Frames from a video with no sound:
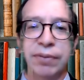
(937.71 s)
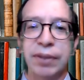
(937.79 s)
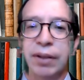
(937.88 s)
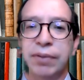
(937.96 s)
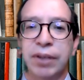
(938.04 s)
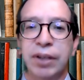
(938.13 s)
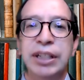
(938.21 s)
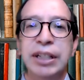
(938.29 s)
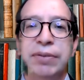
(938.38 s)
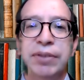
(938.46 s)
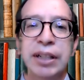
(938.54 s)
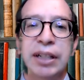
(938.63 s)
of
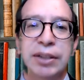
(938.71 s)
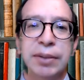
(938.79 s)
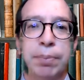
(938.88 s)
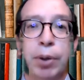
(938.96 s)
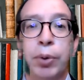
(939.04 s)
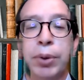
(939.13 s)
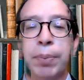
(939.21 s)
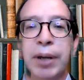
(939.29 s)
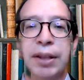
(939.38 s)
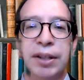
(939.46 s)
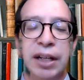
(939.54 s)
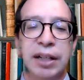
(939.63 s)
unevenness, both by
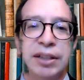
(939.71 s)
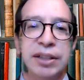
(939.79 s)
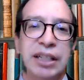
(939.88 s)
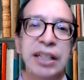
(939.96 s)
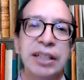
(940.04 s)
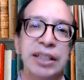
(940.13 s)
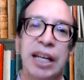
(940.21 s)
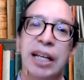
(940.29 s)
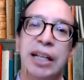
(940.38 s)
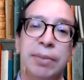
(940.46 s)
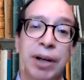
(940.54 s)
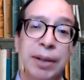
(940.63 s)
the United States
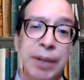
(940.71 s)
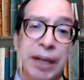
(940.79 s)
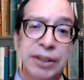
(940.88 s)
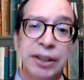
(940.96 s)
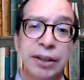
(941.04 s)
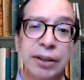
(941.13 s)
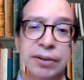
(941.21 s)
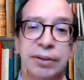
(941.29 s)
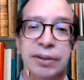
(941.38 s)
and by Mexico.